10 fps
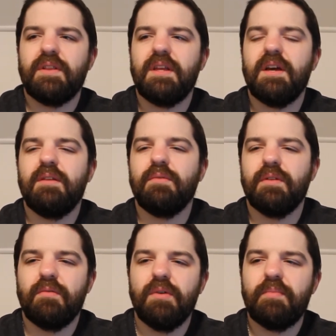at the end when
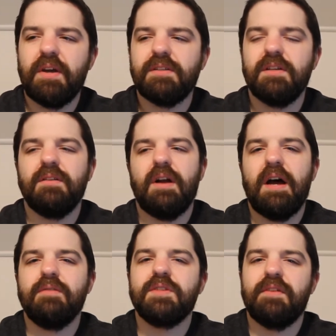they're repainting their
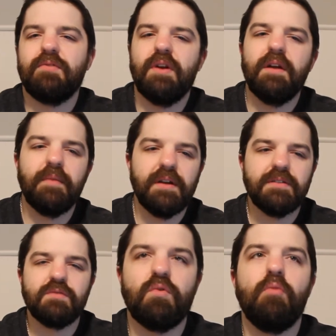house after
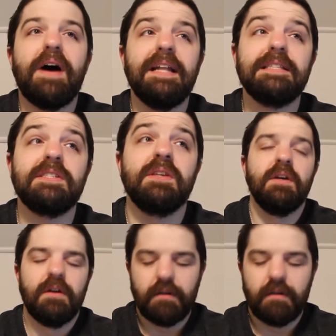Eggman's robots